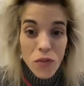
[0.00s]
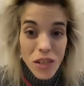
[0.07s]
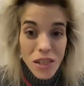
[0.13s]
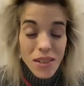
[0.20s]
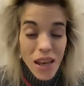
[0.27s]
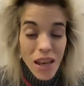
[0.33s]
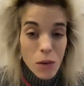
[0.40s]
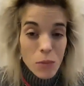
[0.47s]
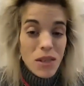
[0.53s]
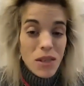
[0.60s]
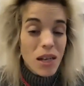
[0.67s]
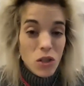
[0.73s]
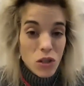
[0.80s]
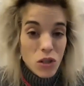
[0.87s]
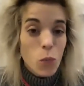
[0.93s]
these camps,
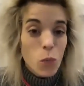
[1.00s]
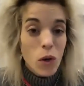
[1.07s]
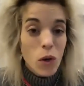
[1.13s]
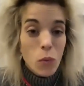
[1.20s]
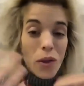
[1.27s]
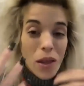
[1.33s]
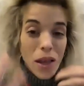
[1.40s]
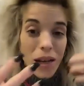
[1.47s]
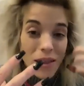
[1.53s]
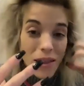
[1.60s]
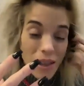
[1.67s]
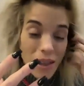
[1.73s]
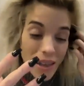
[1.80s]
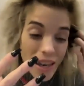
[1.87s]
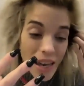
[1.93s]
as one would think that
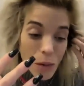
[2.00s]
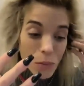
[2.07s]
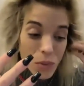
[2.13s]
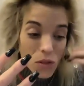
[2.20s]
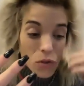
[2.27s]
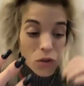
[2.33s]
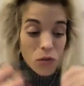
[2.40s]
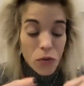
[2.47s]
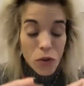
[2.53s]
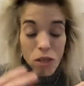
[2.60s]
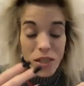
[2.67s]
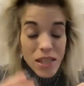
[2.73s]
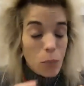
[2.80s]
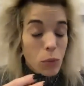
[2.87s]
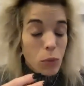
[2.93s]
the camps, for
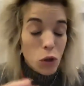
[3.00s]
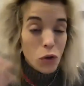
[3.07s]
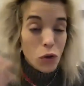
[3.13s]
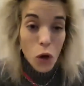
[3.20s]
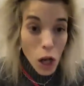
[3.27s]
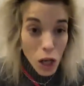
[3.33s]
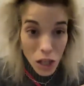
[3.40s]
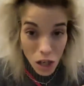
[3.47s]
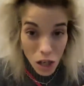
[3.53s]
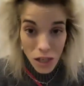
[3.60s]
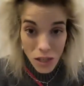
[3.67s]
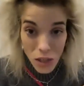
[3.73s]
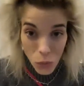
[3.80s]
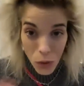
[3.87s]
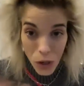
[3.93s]
example, during the
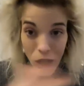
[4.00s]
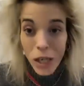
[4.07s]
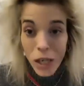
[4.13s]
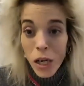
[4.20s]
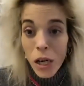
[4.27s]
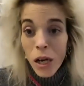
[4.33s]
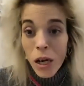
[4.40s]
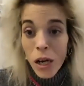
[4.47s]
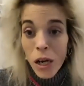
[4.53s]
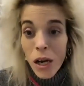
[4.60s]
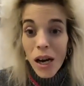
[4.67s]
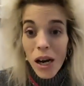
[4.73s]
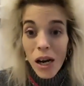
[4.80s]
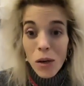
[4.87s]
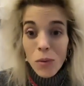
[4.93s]
Holocaust were.
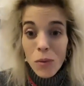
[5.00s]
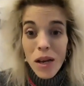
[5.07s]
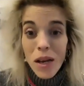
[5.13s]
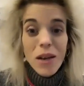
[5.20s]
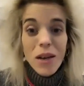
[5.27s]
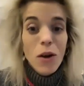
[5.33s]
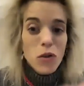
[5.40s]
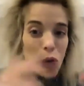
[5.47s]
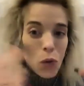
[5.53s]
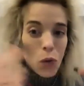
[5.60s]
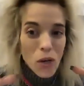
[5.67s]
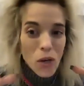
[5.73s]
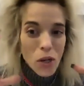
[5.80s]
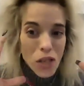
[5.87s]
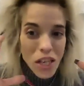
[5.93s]
And also
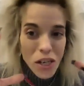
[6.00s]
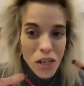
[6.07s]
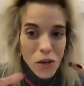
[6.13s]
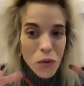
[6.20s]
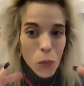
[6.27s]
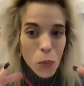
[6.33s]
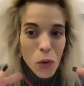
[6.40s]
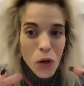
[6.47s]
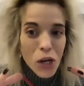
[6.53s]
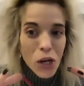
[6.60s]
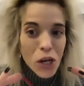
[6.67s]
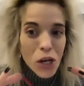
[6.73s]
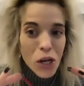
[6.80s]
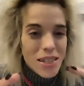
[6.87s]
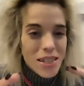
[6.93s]
when you hear the word
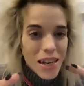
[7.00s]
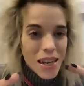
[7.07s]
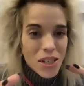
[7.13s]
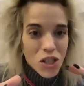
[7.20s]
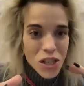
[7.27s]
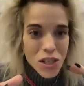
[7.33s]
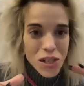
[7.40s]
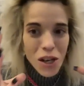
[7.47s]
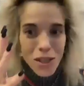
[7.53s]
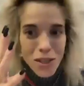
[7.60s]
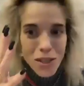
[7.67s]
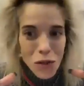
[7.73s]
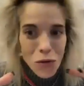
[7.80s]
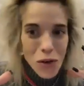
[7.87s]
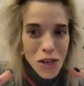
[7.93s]
detention
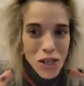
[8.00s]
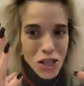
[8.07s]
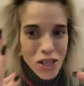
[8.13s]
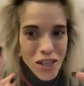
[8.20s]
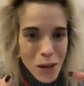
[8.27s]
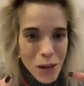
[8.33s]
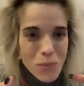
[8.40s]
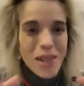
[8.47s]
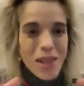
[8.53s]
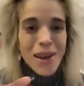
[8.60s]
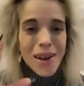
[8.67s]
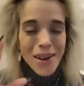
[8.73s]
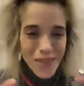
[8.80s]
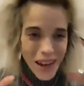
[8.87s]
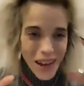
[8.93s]
concentration camps,
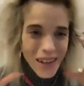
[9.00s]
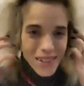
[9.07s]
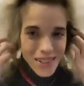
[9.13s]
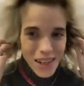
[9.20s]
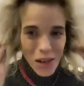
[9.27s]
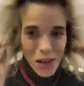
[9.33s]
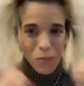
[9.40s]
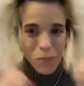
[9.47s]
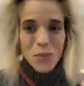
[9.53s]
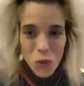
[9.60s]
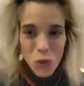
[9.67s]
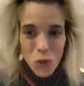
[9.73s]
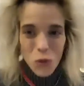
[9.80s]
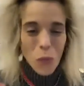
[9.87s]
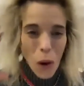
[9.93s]
that's
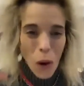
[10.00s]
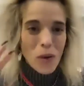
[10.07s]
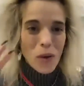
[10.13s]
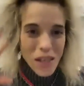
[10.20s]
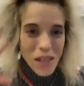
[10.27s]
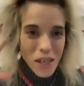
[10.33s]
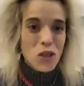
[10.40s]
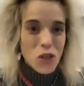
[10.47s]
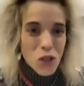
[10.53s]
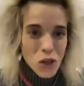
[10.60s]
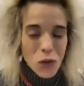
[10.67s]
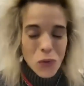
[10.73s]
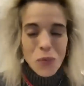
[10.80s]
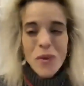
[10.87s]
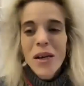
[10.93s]
sort of what we
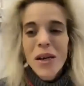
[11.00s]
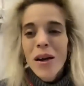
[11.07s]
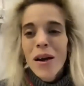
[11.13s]
assume.